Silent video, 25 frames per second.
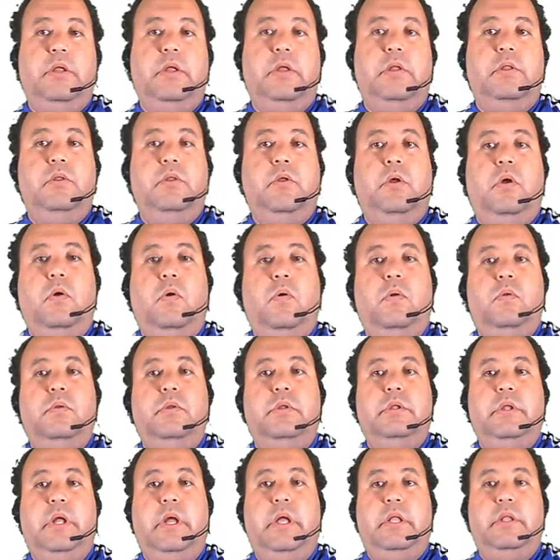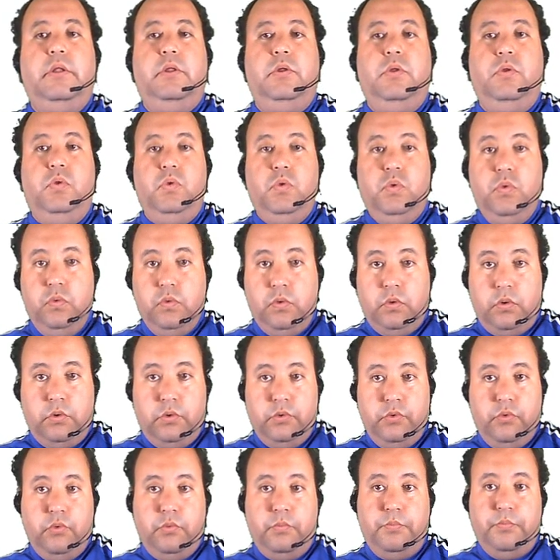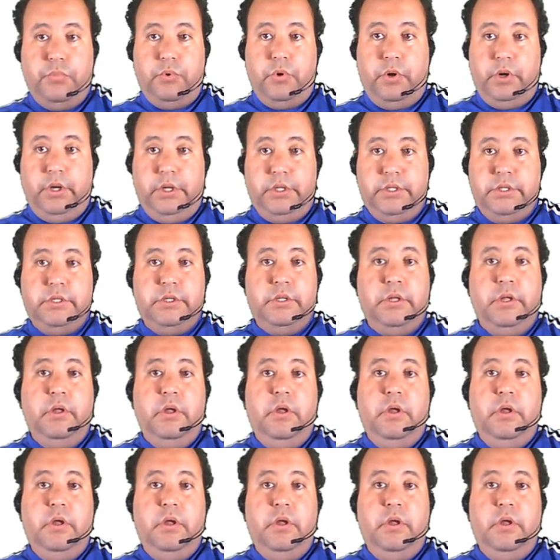it all your products,